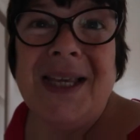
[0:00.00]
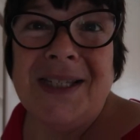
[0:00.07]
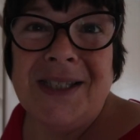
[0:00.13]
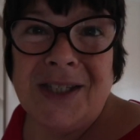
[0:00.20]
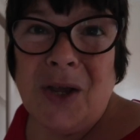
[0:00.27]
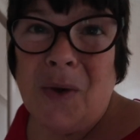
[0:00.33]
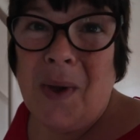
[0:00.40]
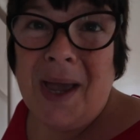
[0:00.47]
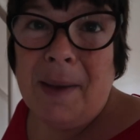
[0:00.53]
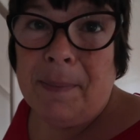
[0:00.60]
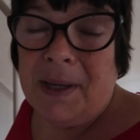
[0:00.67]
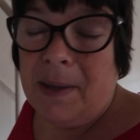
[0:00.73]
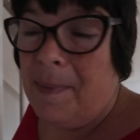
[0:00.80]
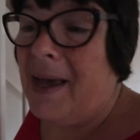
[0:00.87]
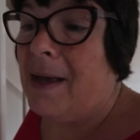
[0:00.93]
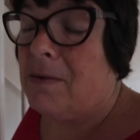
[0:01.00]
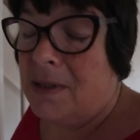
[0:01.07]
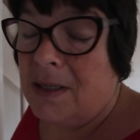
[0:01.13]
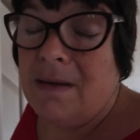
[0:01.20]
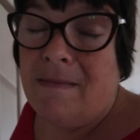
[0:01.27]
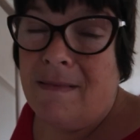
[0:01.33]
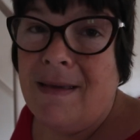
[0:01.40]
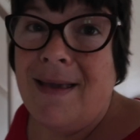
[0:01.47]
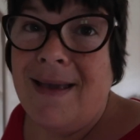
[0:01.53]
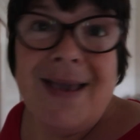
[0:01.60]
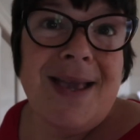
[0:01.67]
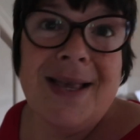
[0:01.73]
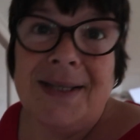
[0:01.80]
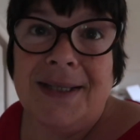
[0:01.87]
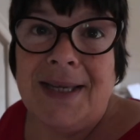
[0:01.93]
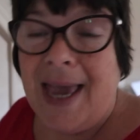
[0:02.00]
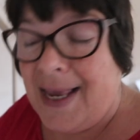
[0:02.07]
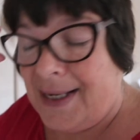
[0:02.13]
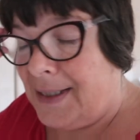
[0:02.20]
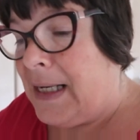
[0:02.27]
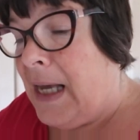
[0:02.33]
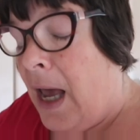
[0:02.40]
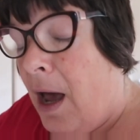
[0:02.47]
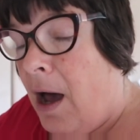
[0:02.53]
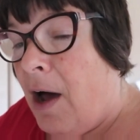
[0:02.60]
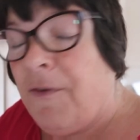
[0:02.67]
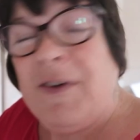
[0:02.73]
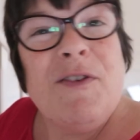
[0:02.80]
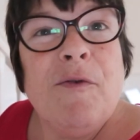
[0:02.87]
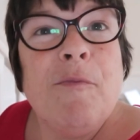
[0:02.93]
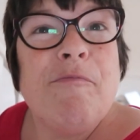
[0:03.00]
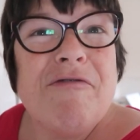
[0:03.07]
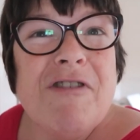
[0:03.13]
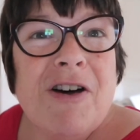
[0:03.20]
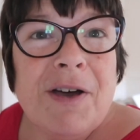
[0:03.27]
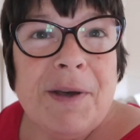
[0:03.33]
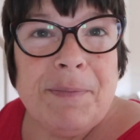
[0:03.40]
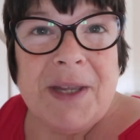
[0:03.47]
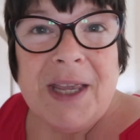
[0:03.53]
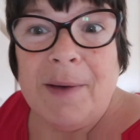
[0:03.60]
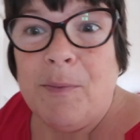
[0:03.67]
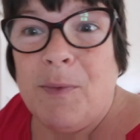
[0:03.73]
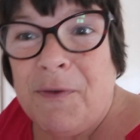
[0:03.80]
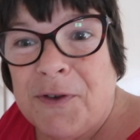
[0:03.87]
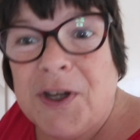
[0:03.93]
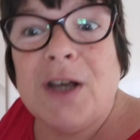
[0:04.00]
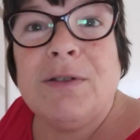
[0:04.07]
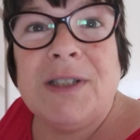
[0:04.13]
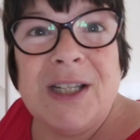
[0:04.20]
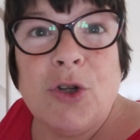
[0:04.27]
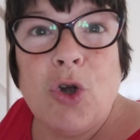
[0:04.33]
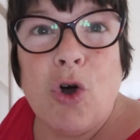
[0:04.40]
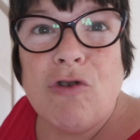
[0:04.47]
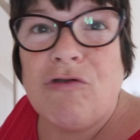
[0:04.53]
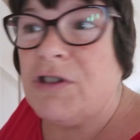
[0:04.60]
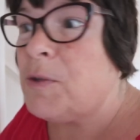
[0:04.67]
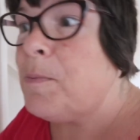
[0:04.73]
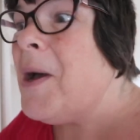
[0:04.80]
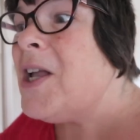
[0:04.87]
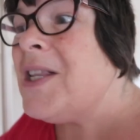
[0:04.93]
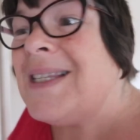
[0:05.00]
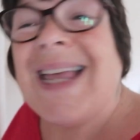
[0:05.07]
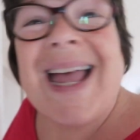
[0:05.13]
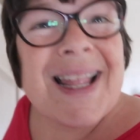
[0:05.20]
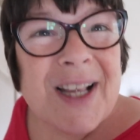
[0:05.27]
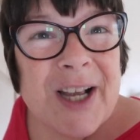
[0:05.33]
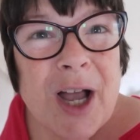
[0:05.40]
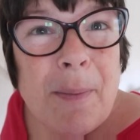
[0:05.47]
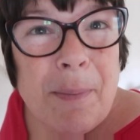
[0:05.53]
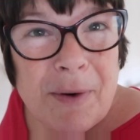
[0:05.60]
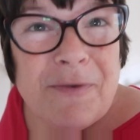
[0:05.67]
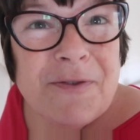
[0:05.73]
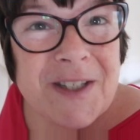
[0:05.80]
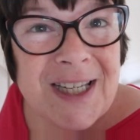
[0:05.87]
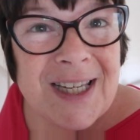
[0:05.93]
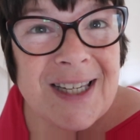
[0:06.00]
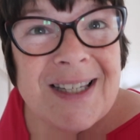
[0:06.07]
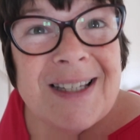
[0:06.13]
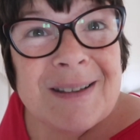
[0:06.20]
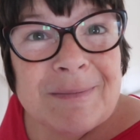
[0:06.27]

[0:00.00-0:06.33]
He's so happy about it. He is, yes. I've even bribed him with toasted hot cross buns and a cup of tea.